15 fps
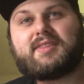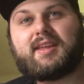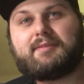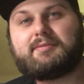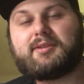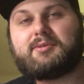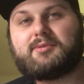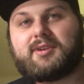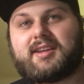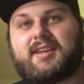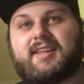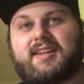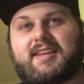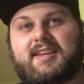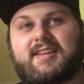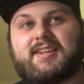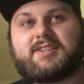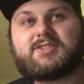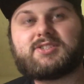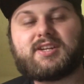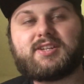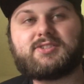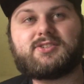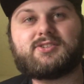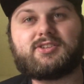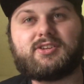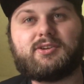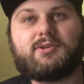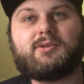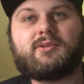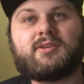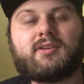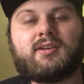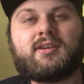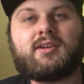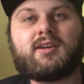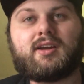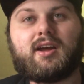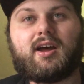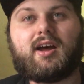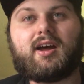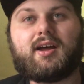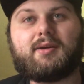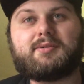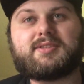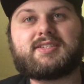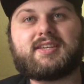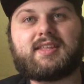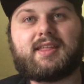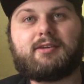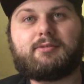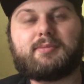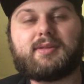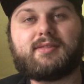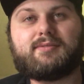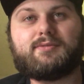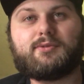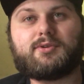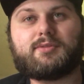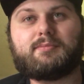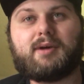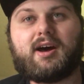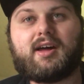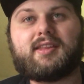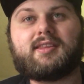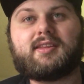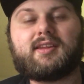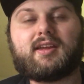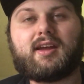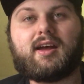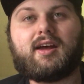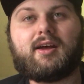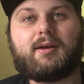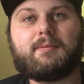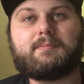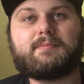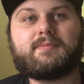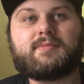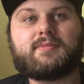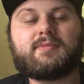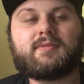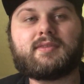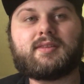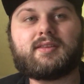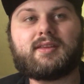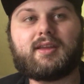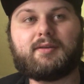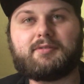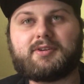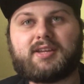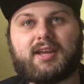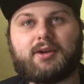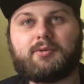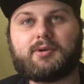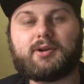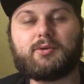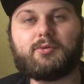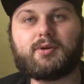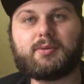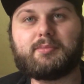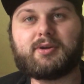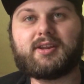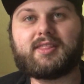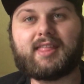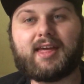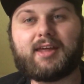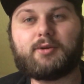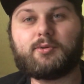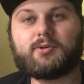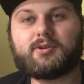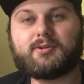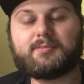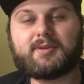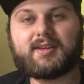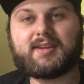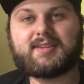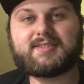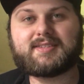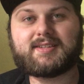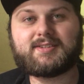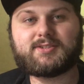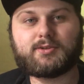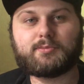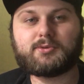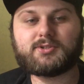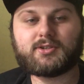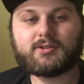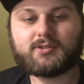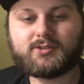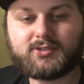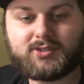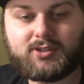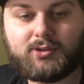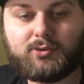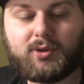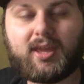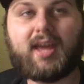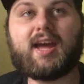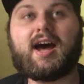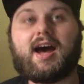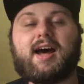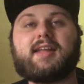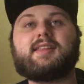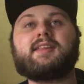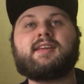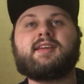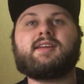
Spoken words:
Definitely want to get a heat exchanger too. I would say that would be the fourth mod, give or take where you want to put in that order, because these superchargers do get hot.